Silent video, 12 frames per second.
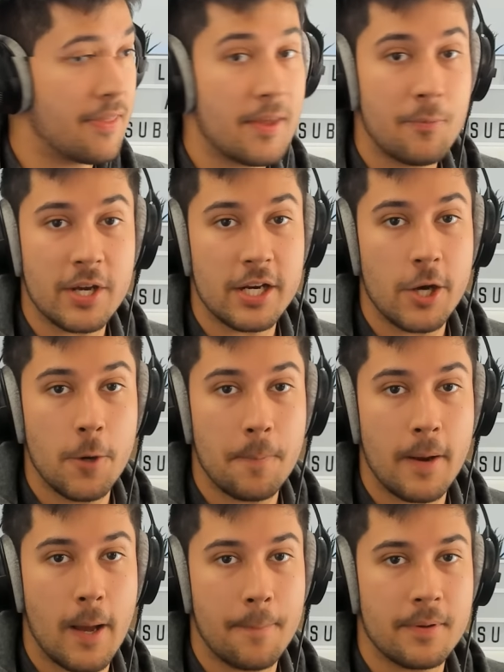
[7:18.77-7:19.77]
And then we're going to
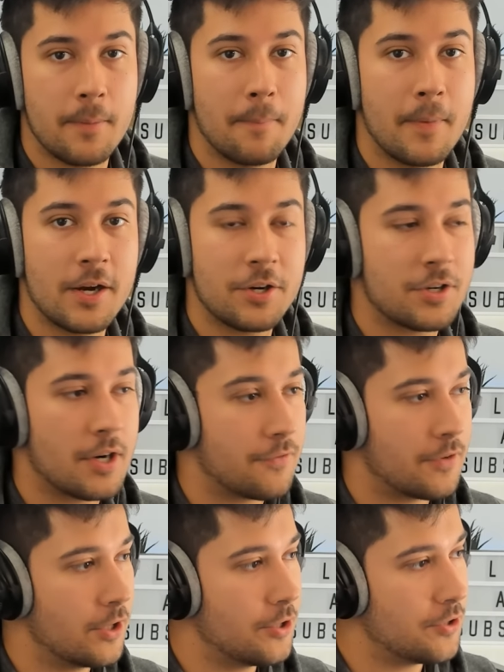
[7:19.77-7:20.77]
open up
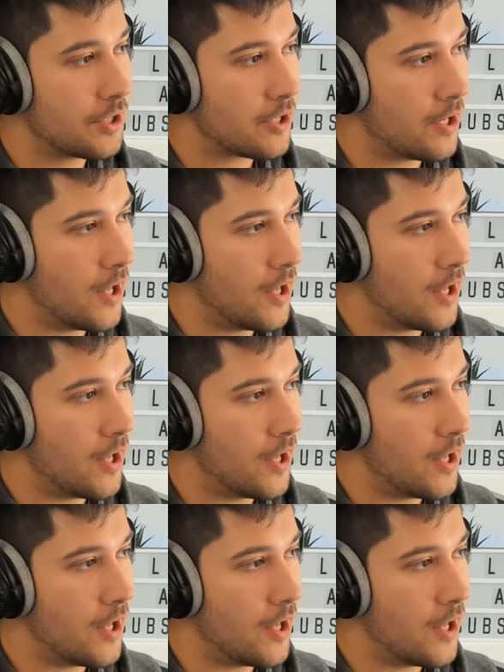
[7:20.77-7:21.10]
Minecraft Lunar